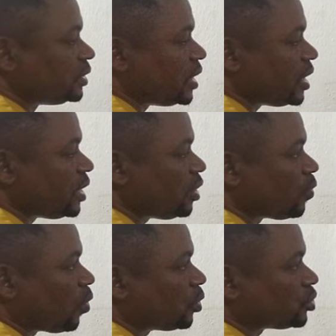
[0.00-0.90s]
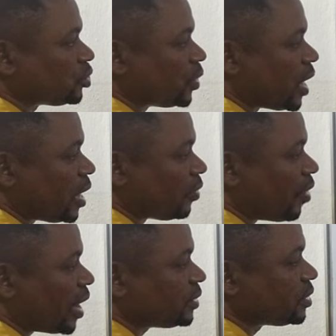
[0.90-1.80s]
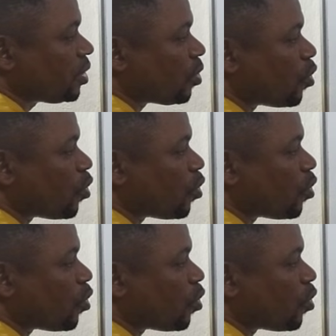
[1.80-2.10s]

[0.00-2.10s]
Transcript: Then equal to n, right?